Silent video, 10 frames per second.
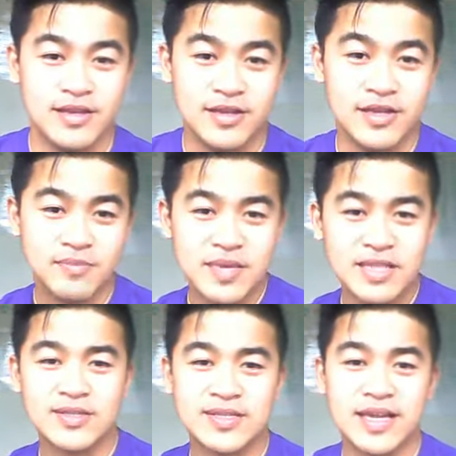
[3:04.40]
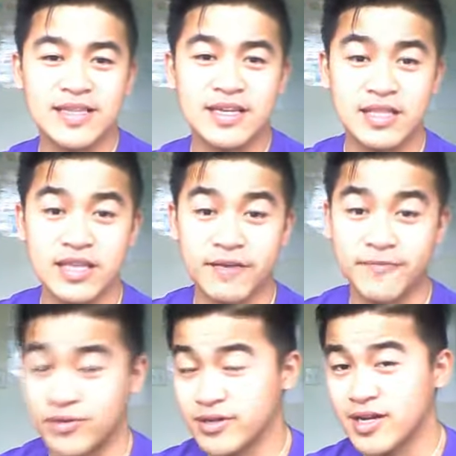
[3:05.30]
It means to say that if
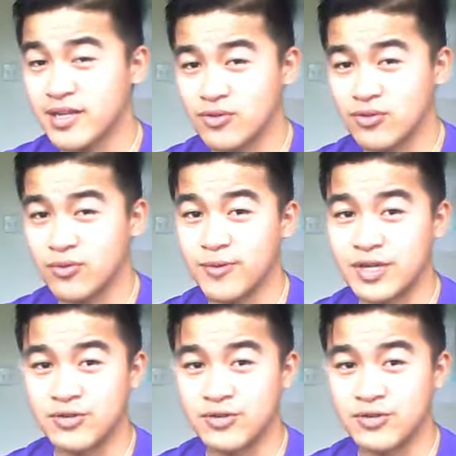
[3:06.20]
you're not doing